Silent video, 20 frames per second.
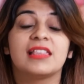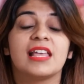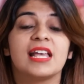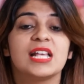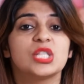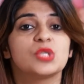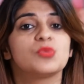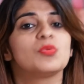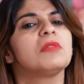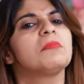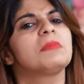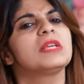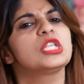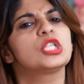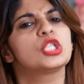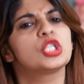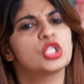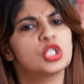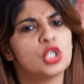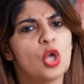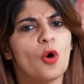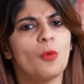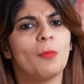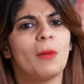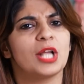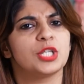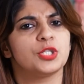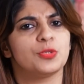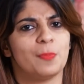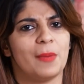things will be so
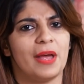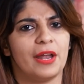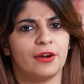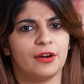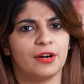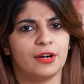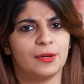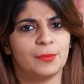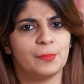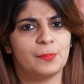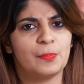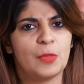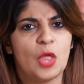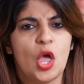much better.